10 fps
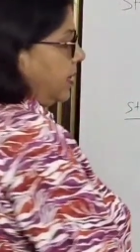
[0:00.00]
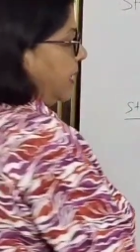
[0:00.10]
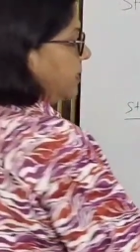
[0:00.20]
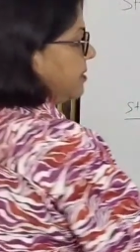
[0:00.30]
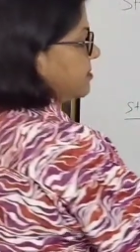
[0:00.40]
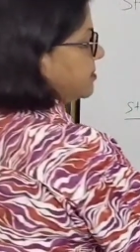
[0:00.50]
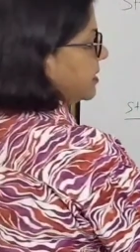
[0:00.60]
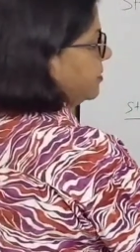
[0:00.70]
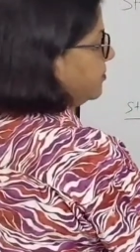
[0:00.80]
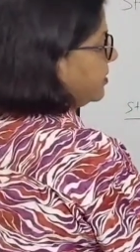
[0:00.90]
In the
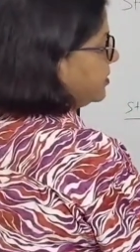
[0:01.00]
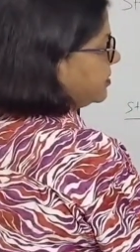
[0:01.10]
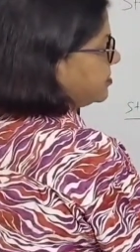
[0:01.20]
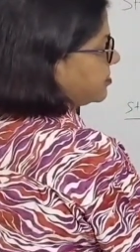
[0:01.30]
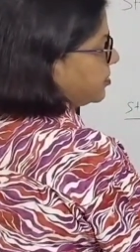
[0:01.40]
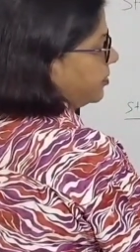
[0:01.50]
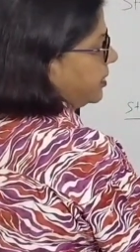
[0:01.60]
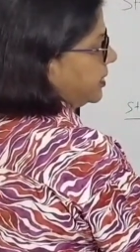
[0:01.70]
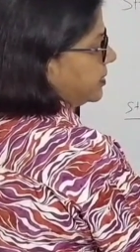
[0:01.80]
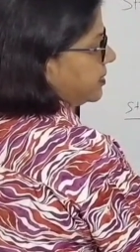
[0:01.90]
same way, this
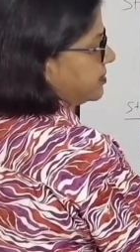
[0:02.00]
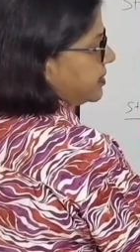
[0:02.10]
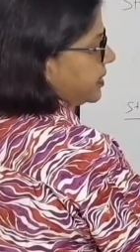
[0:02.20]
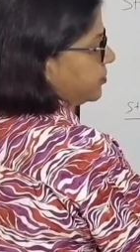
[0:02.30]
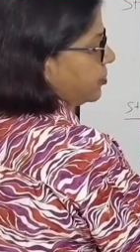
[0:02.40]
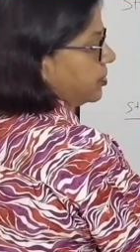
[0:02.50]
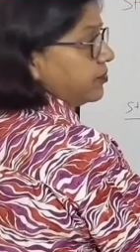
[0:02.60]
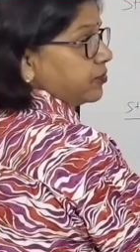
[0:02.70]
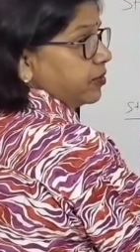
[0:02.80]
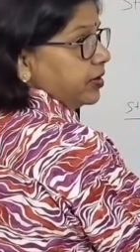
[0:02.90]
electron
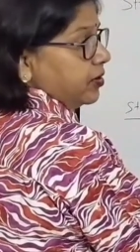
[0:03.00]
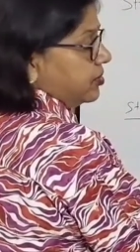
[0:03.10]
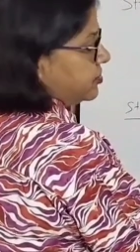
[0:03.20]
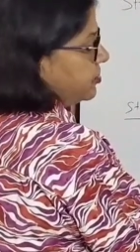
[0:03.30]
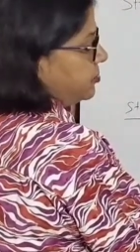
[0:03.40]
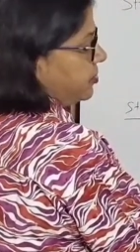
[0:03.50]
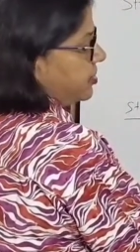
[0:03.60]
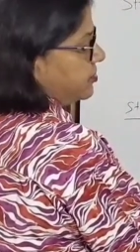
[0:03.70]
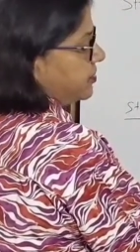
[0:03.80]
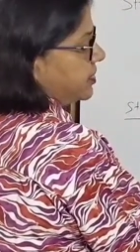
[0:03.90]
of chlorine also
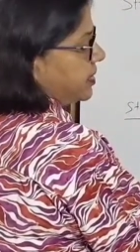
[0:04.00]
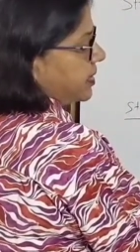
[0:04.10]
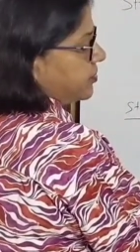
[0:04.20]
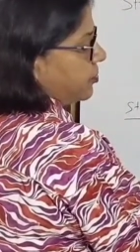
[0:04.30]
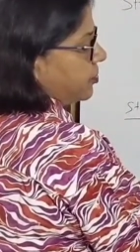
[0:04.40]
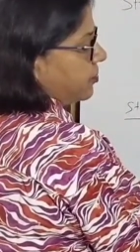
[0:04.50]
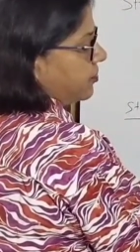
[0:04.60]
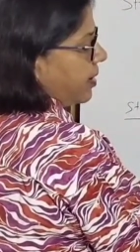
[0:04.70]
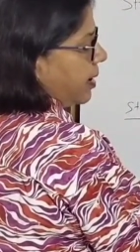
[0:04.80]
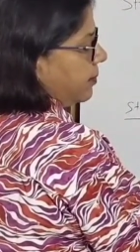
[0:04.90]
shares with electron
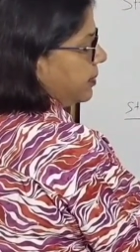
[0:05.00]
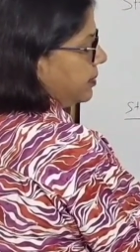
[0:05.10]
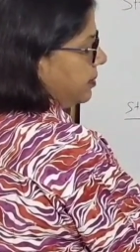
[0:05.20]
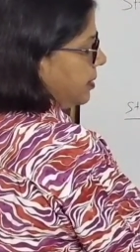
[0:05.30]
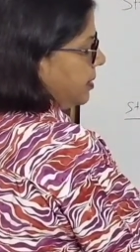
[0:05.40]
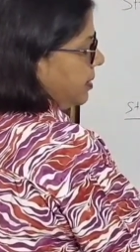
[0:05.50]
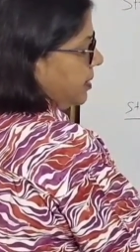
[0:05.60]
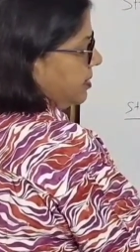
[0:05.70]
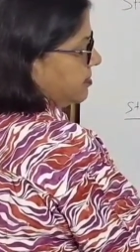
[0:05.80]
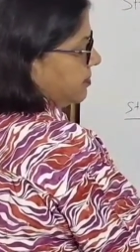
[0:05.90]
of carbon.
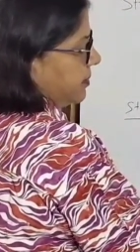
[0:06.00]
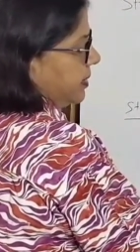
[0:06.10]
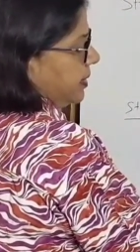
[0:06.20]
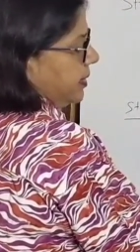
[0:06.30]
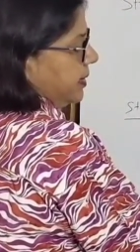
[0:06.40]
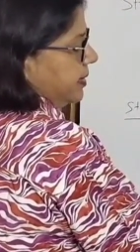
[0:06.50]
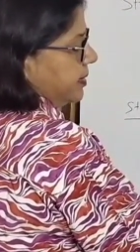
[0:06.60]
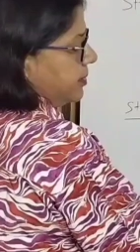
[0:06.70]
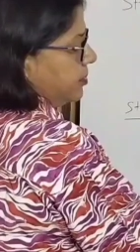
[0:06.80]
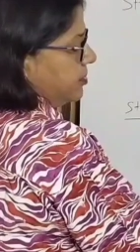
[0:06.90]
Similarly,
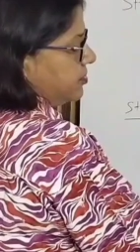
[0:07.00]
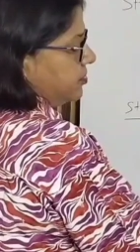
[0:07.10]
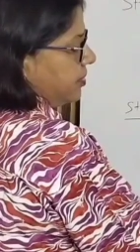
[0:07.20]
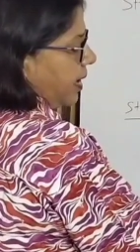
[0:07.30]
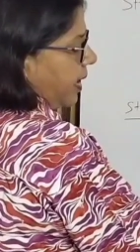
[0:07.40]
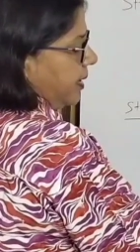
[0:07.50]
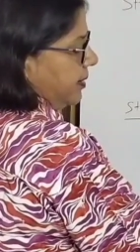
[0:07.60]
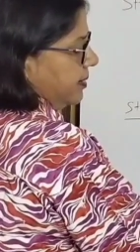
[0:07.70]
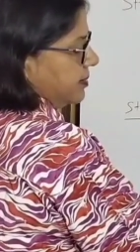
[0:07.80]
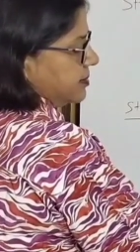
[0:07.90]
here also
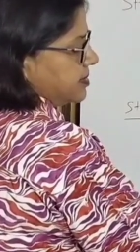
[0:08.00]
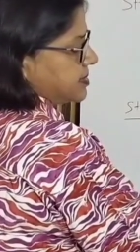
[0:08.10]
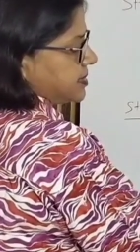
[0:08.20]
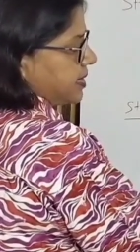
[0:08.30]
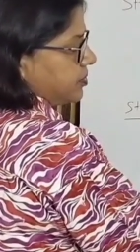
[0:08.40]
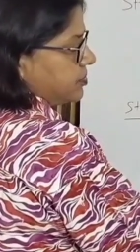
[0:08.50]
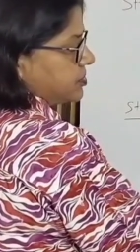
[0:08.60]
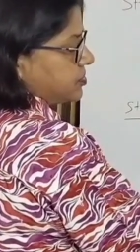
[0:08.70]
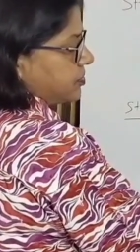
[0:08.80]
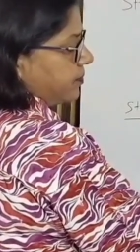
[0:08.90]
and this side
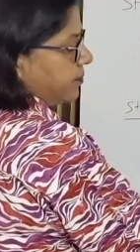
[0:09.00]
also.